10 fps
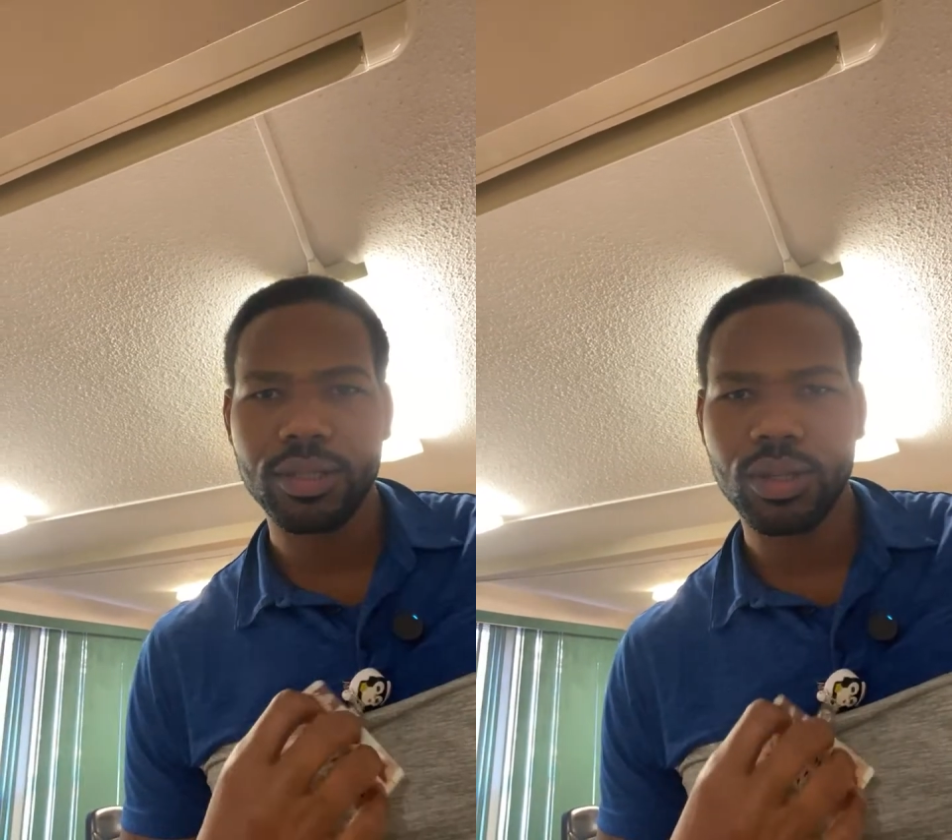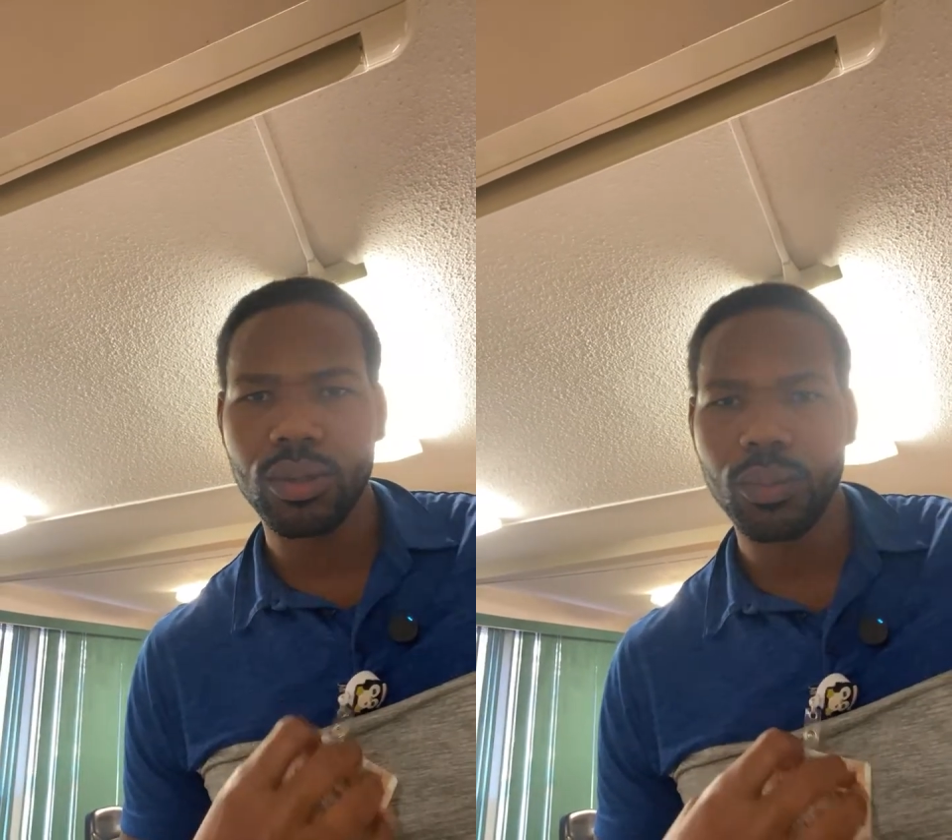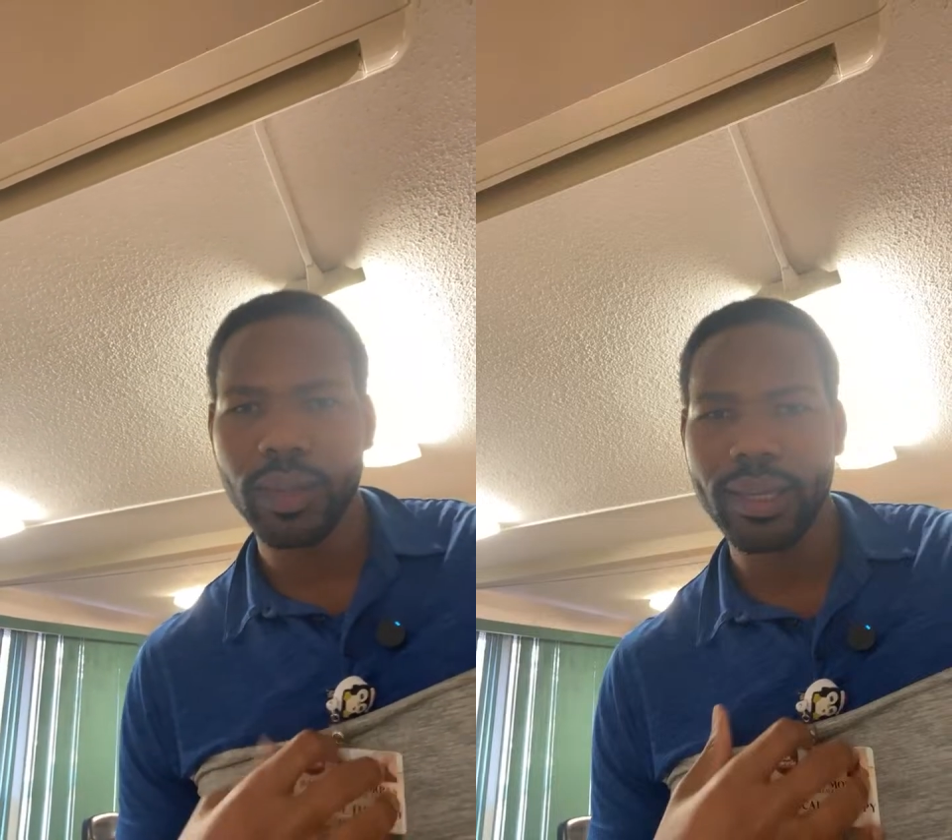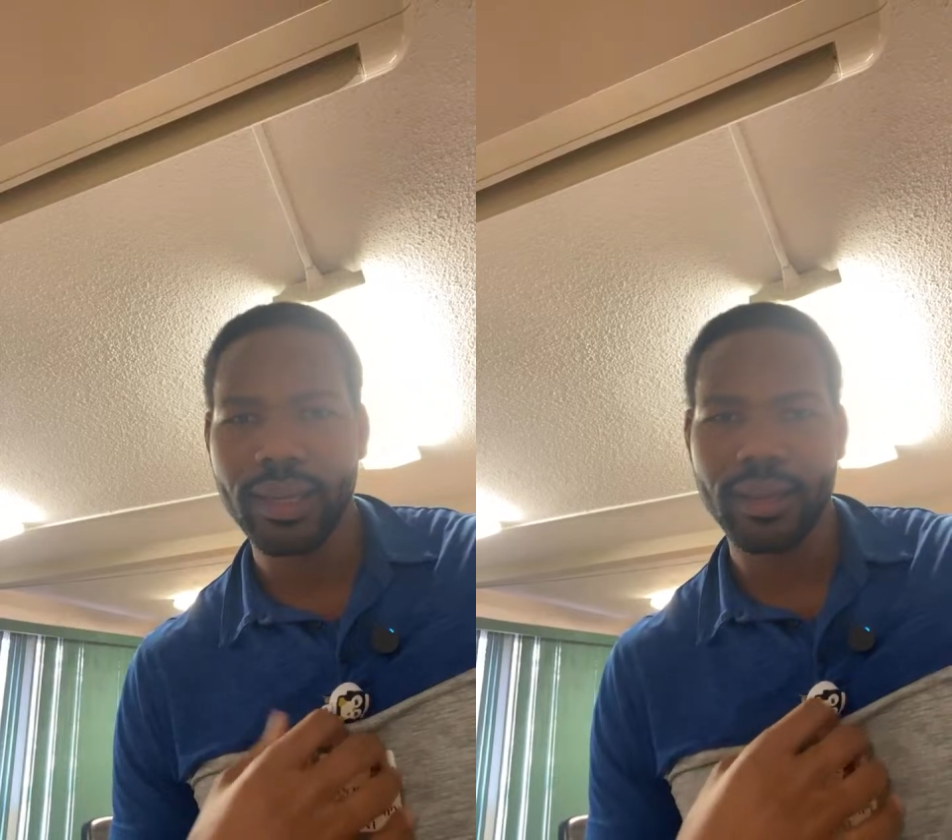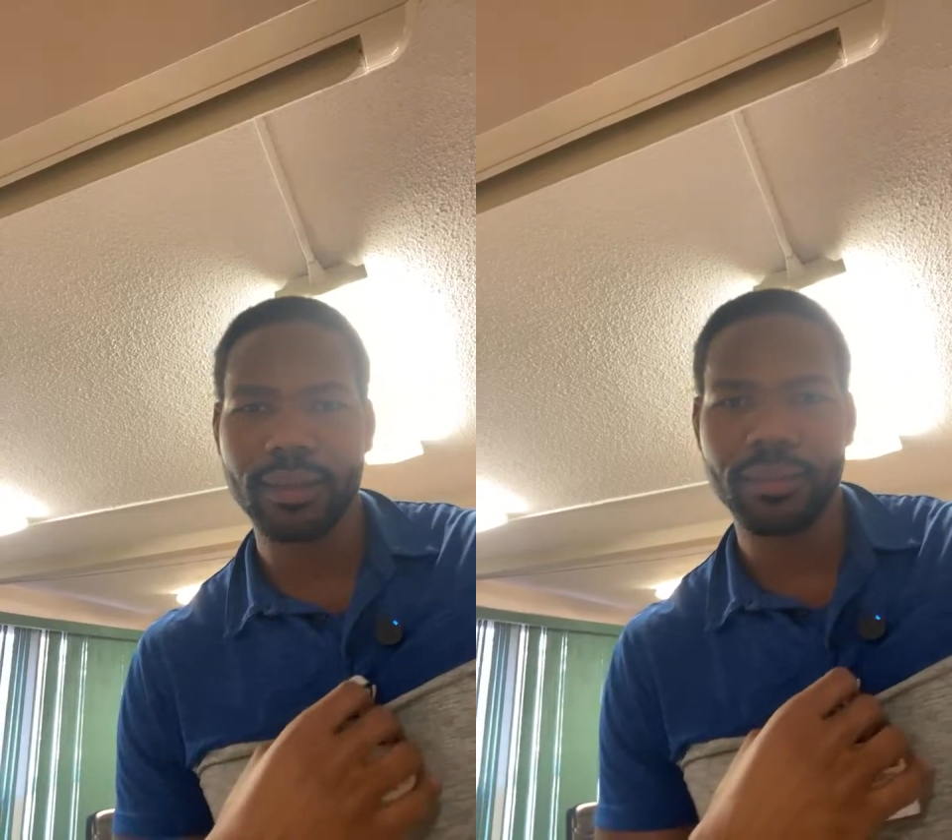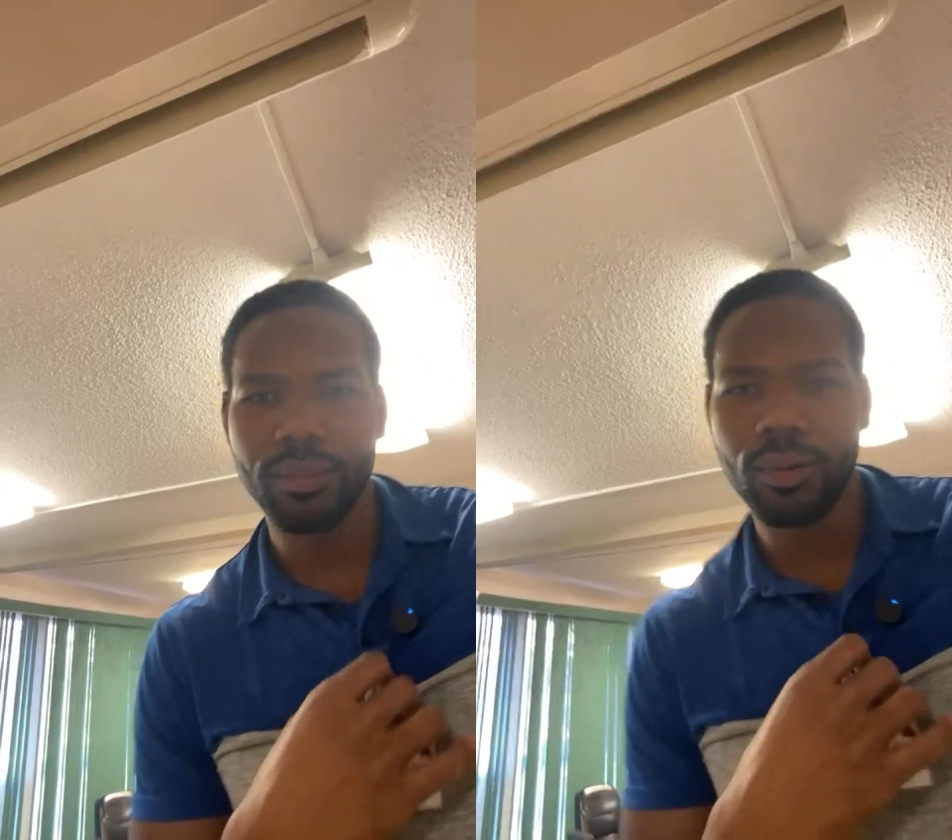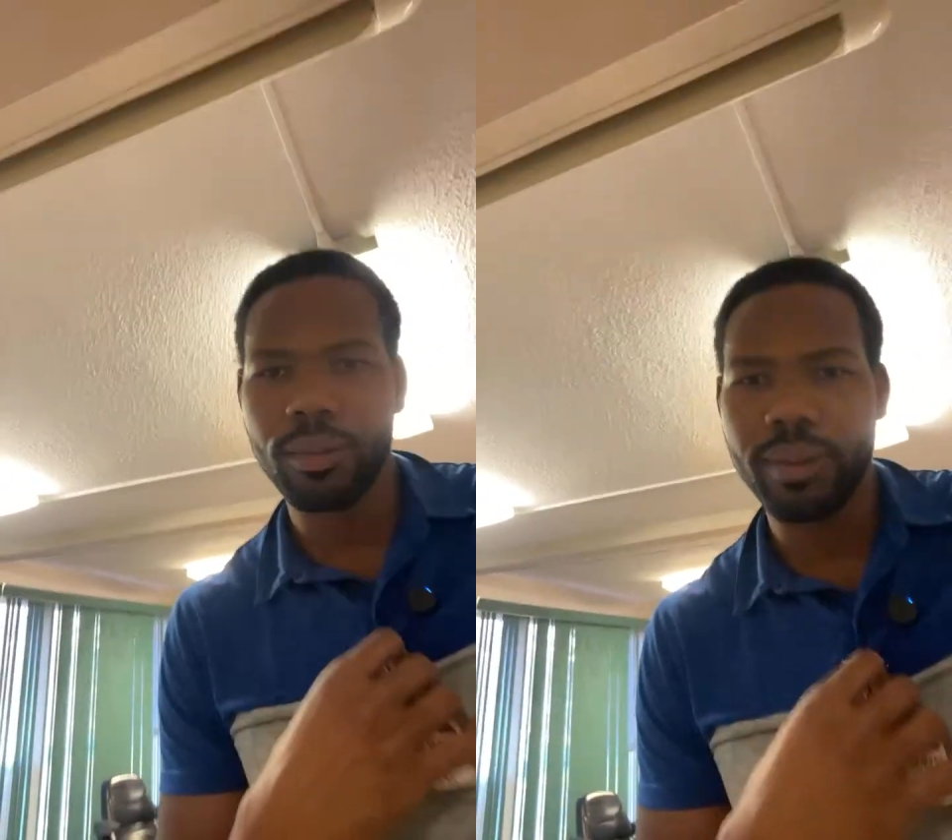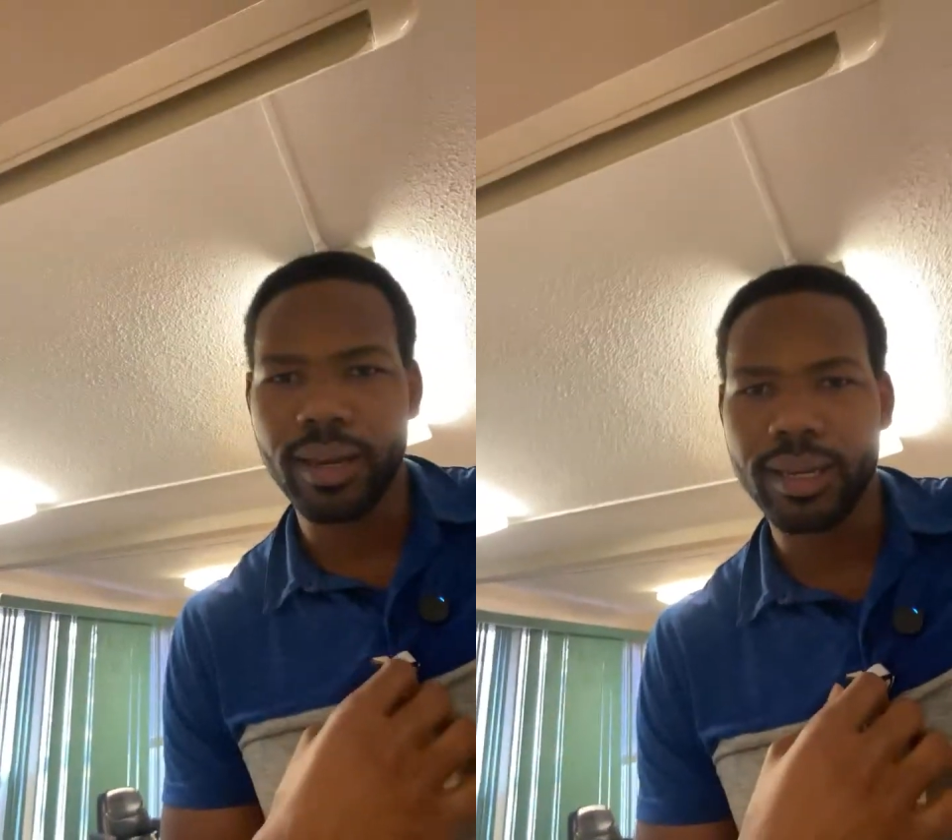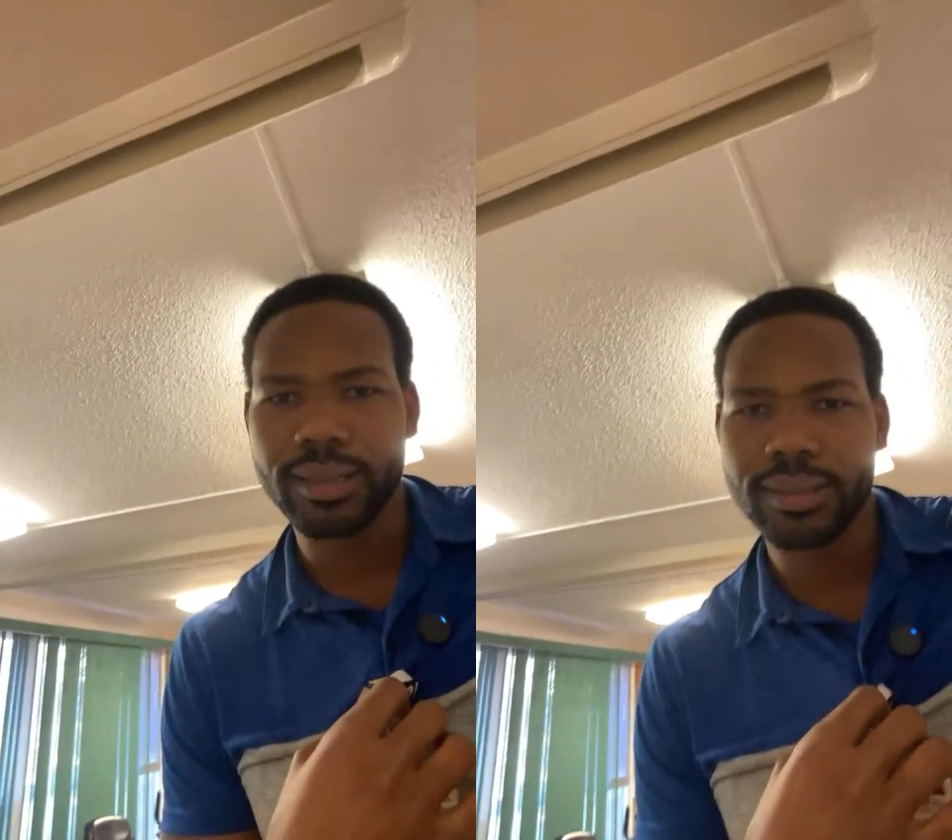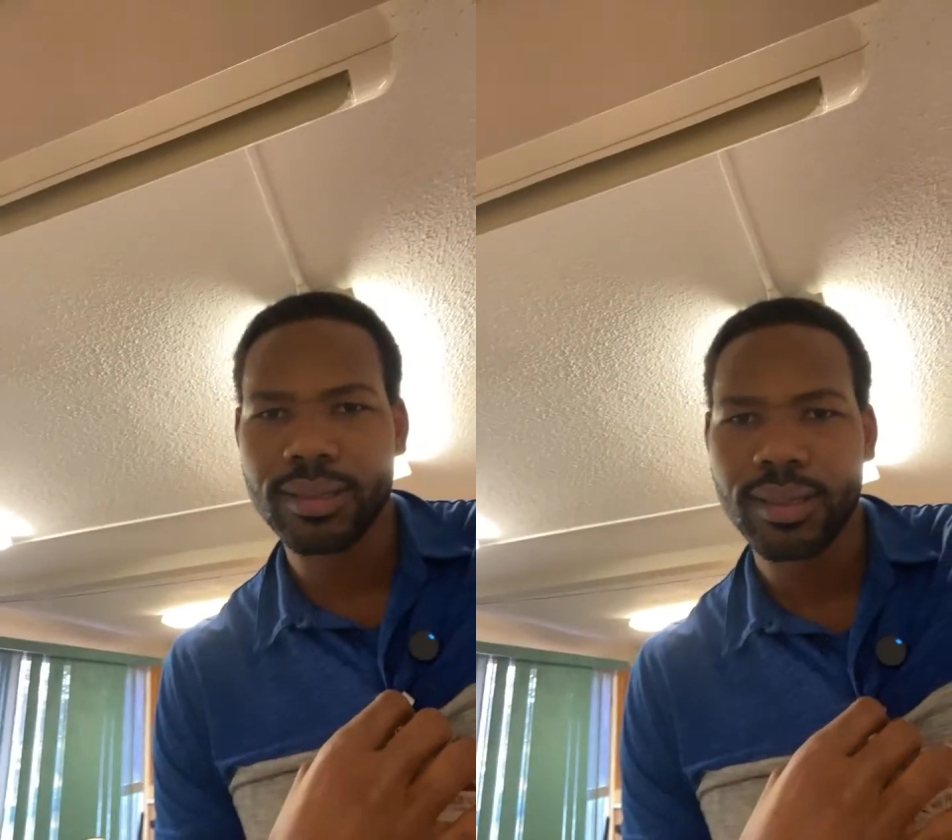Kerwicken
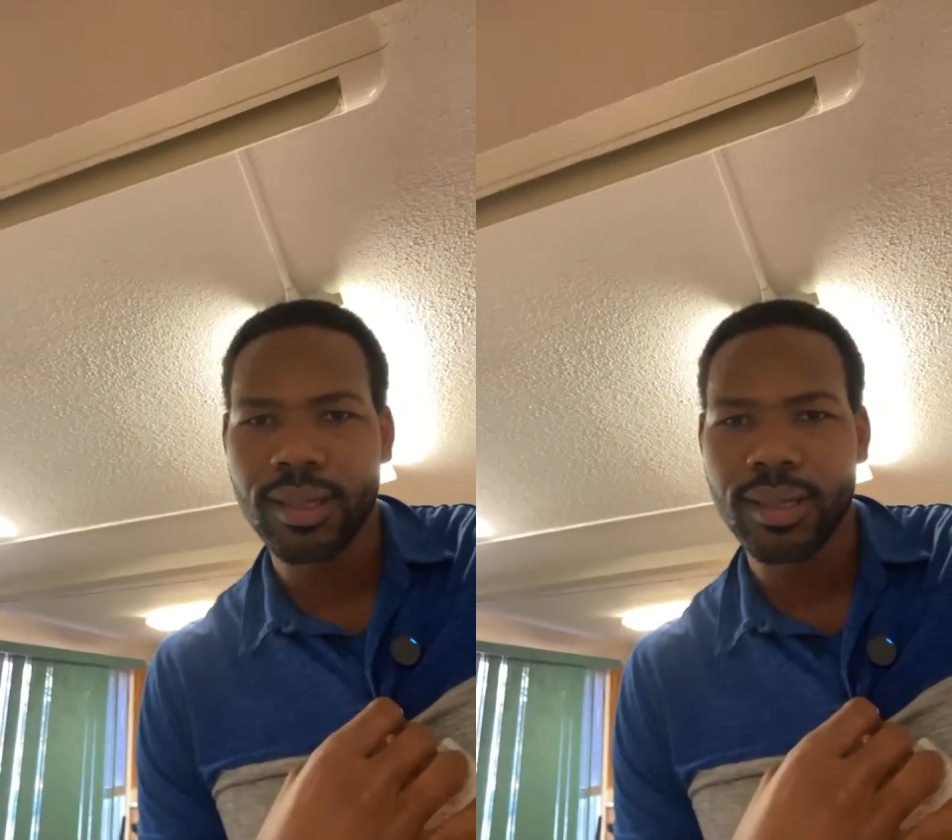Morpass.